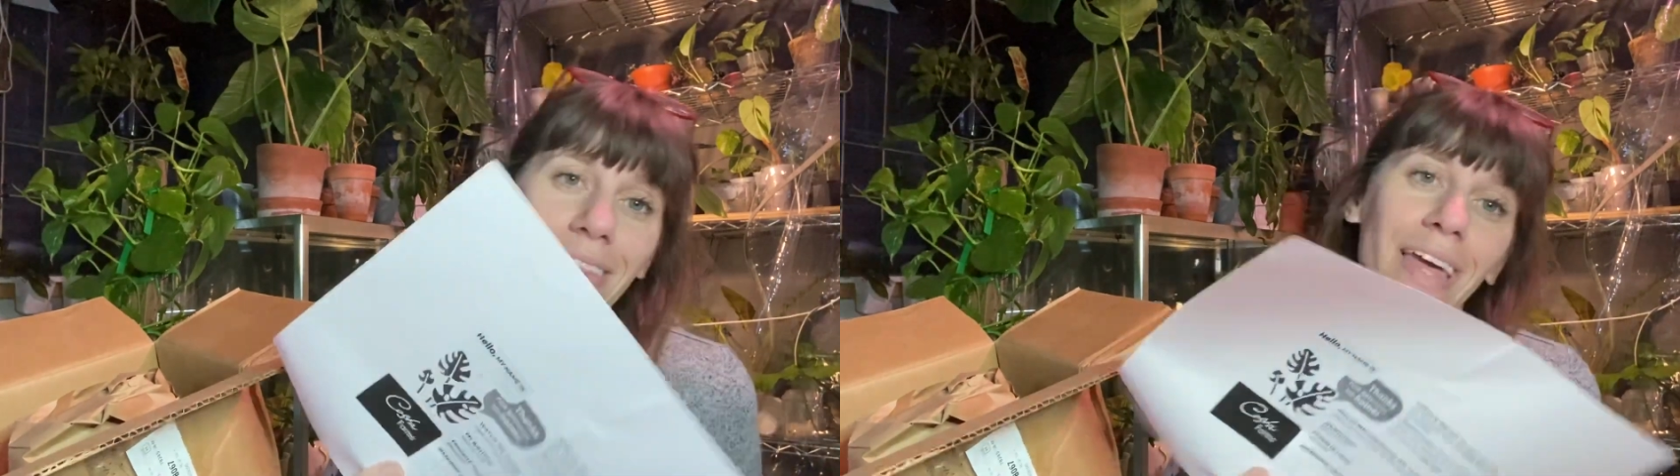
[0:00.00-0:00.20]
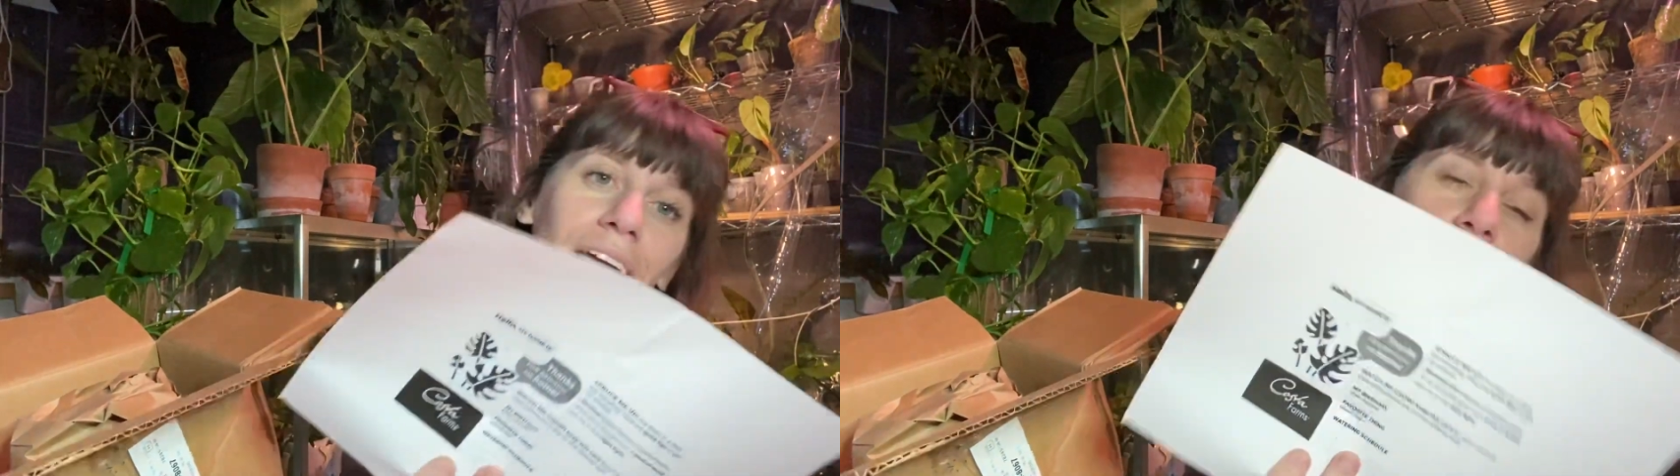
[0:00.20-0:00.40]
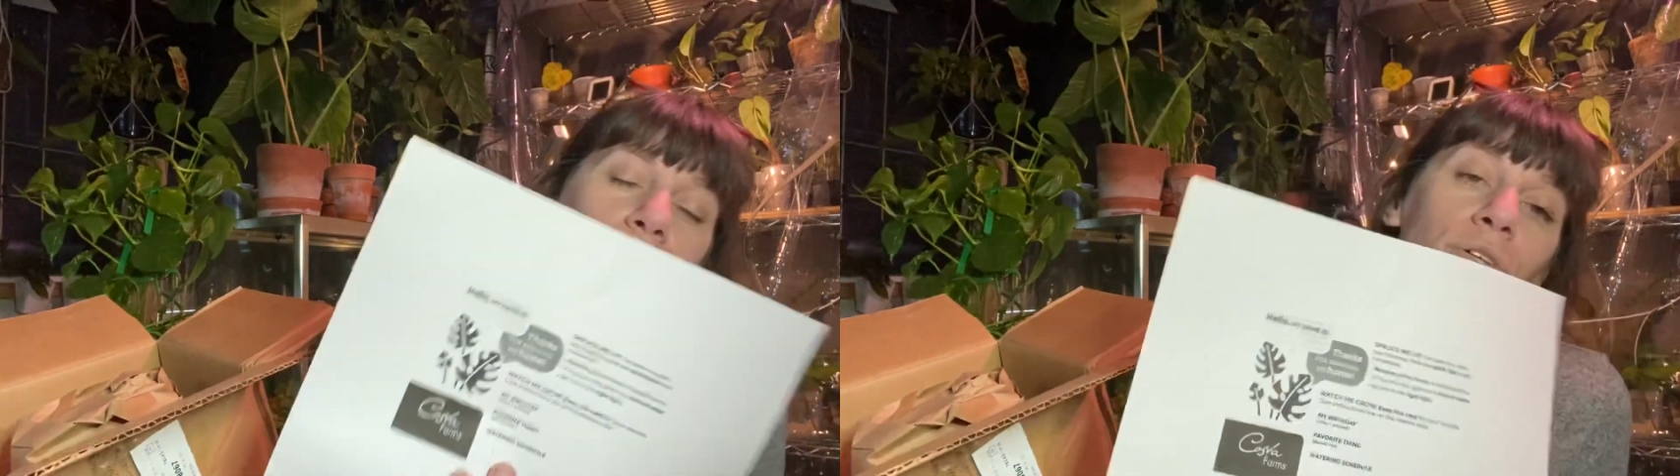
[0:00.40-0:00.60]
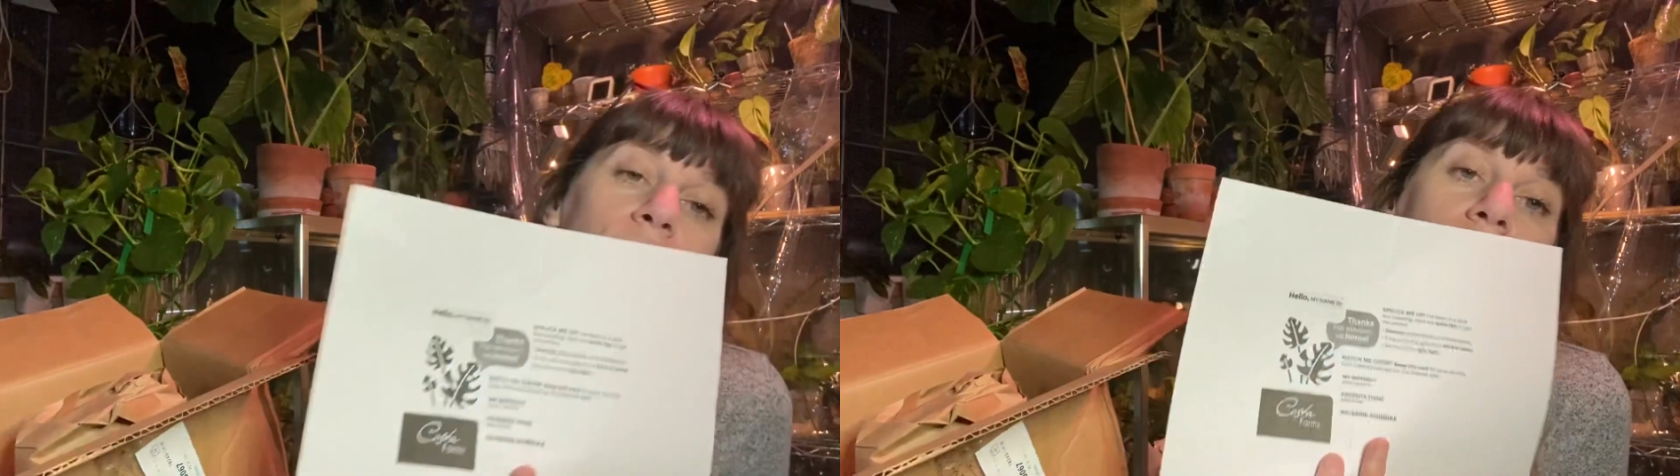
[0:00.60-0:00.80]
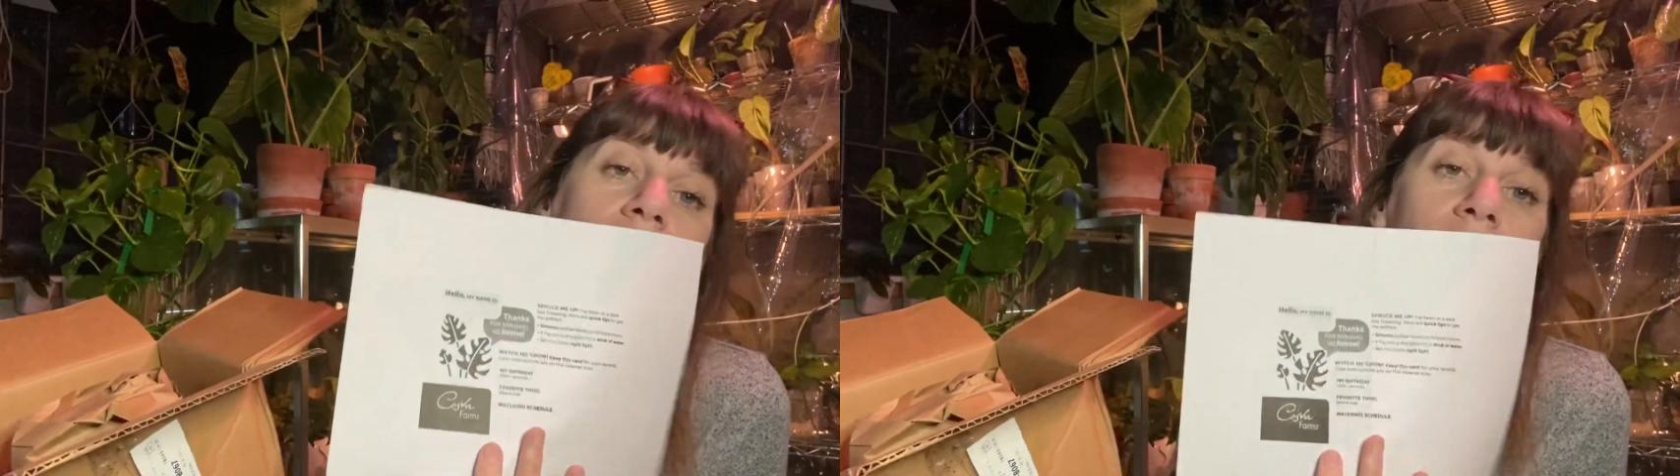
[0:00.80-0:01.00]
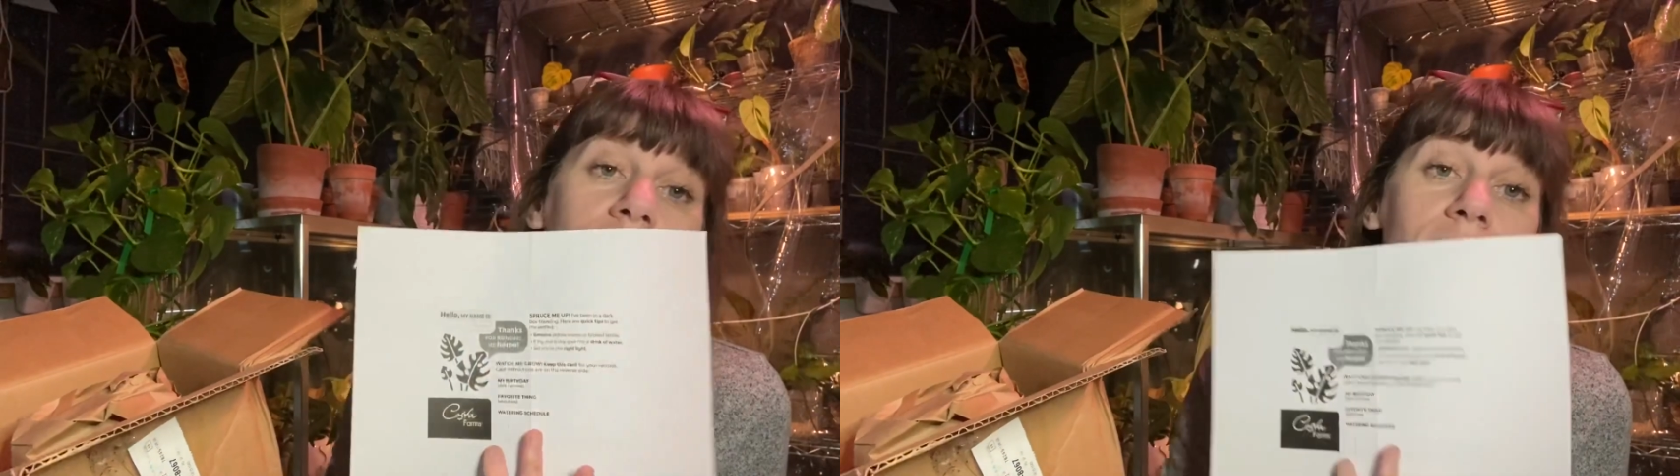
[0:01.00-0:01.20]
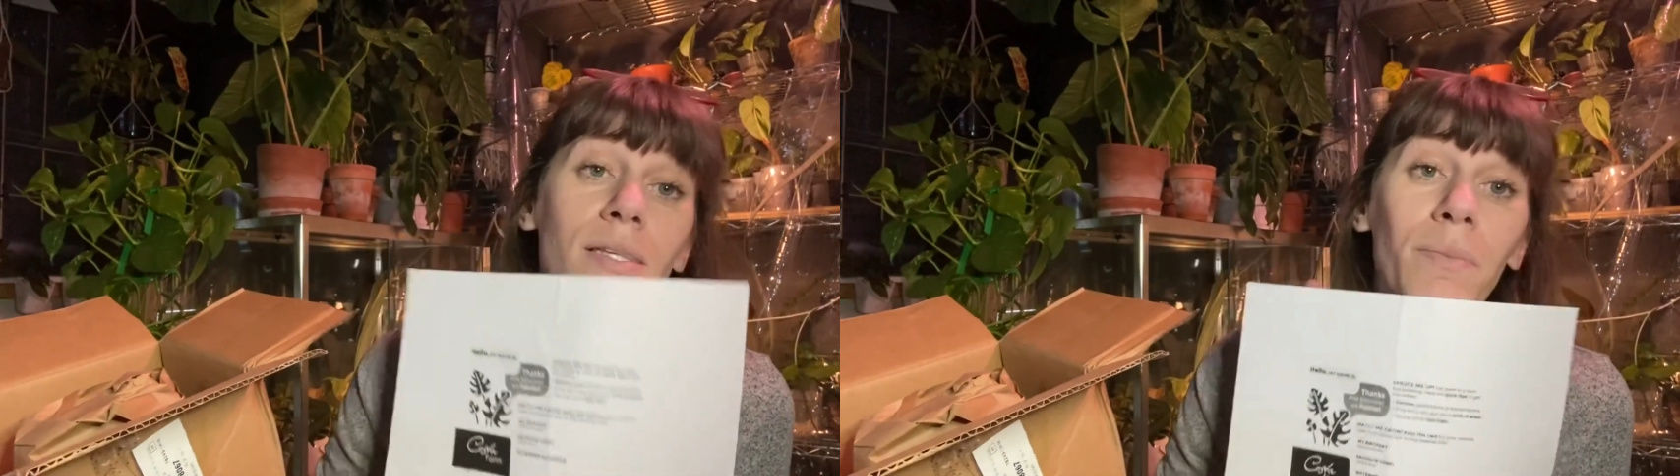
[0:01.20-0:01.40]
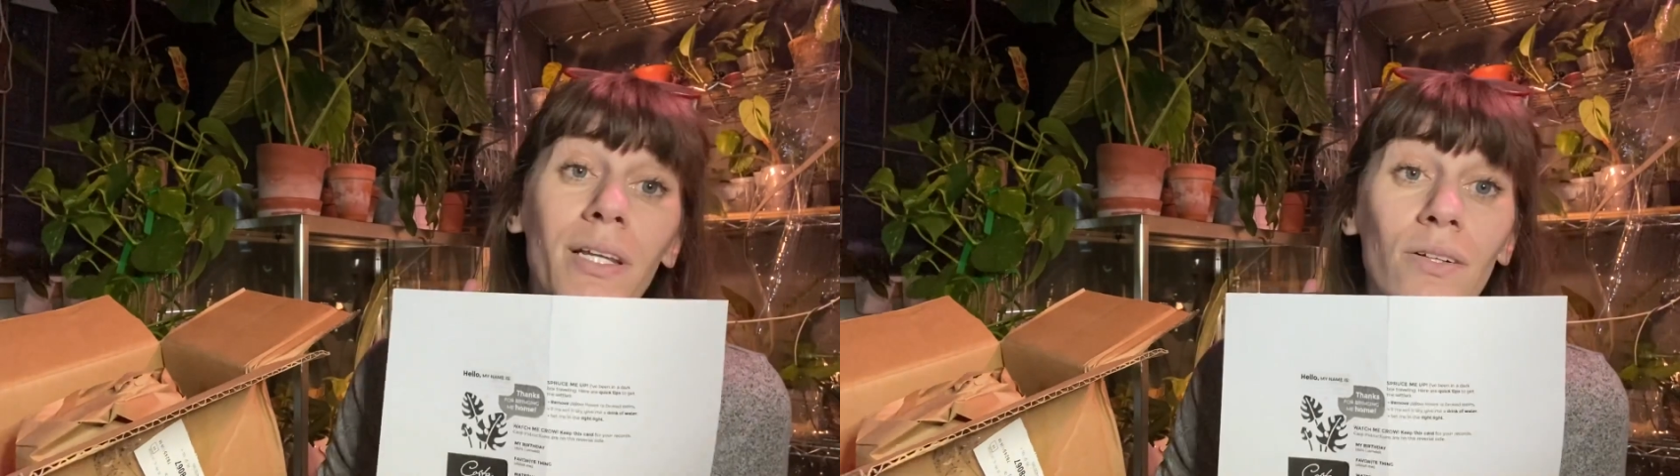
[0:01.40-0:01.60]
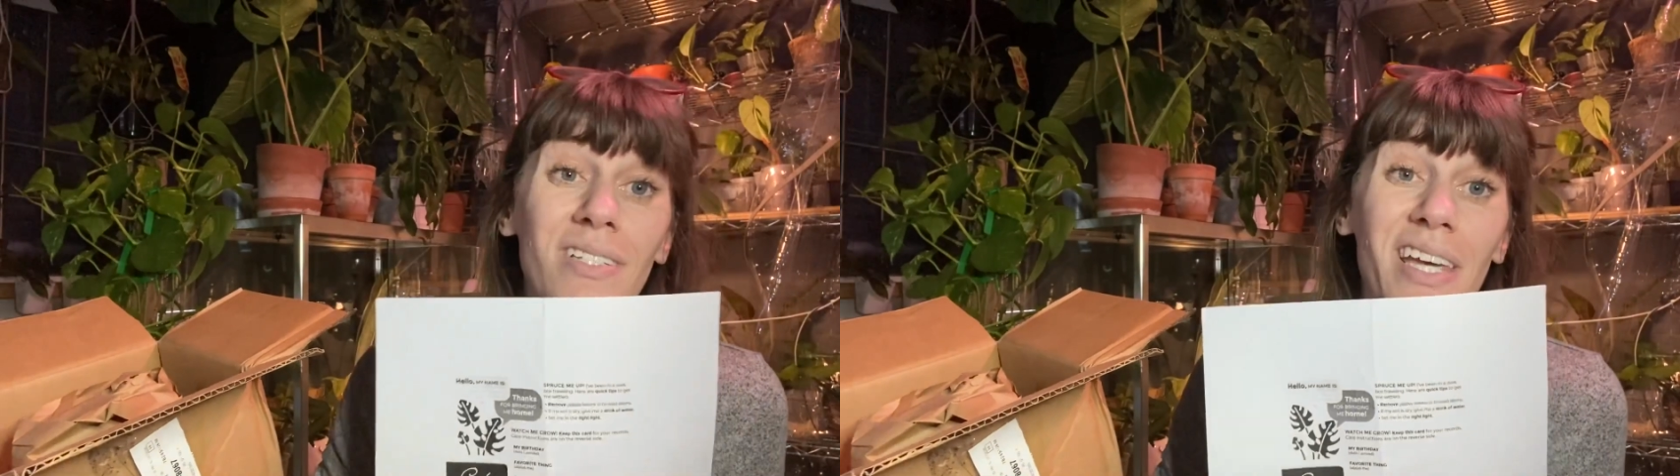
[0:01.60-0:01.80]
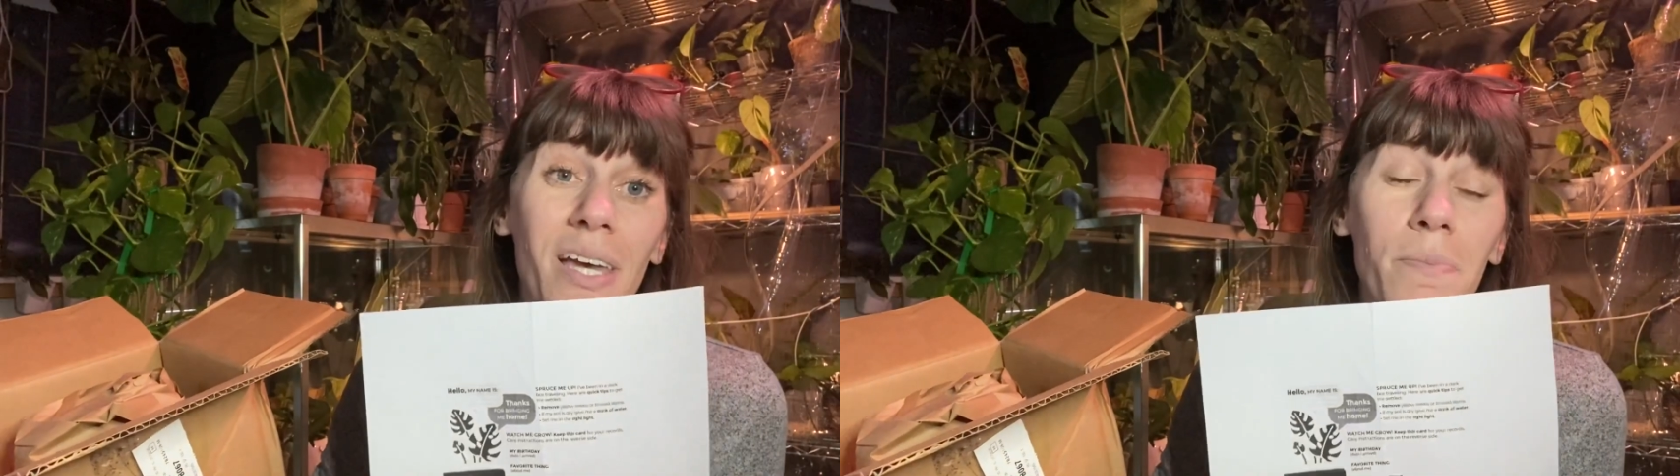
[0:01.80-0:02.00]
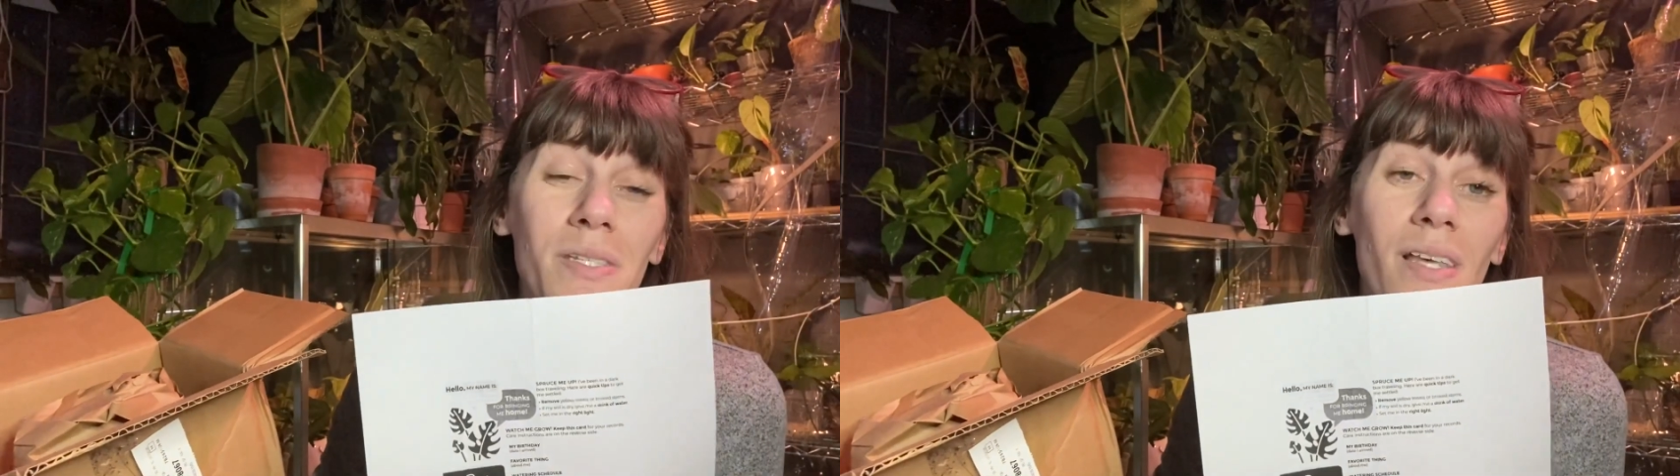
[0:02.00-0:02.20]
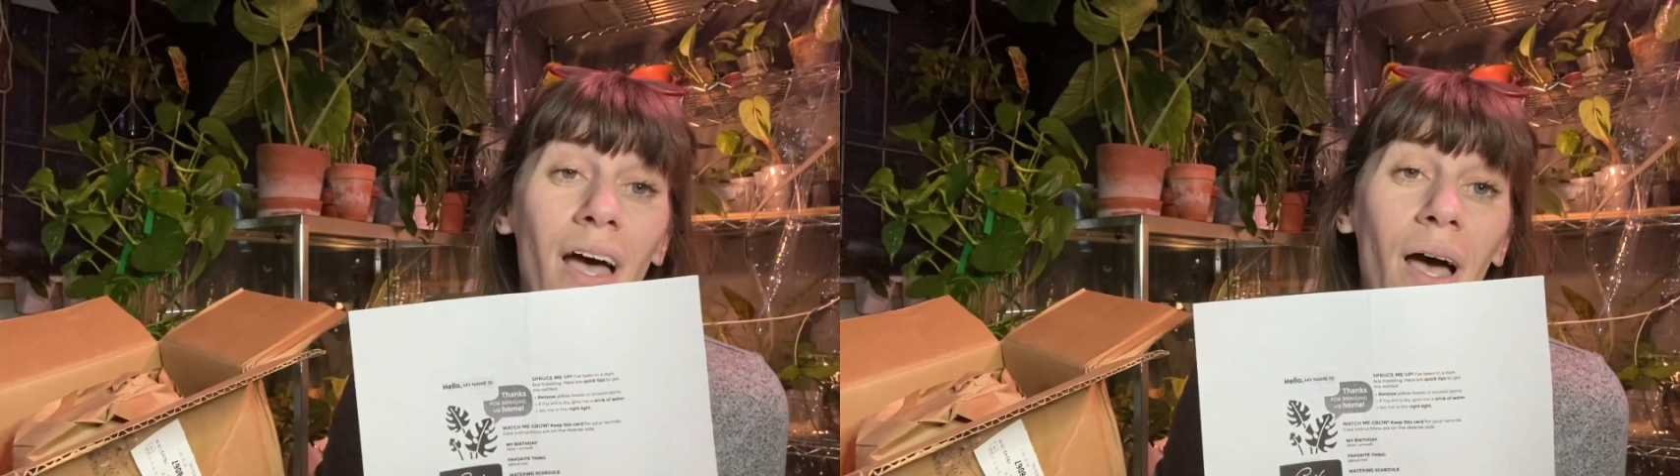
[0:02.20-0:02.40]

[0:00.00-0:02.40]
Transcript: they include some little tips,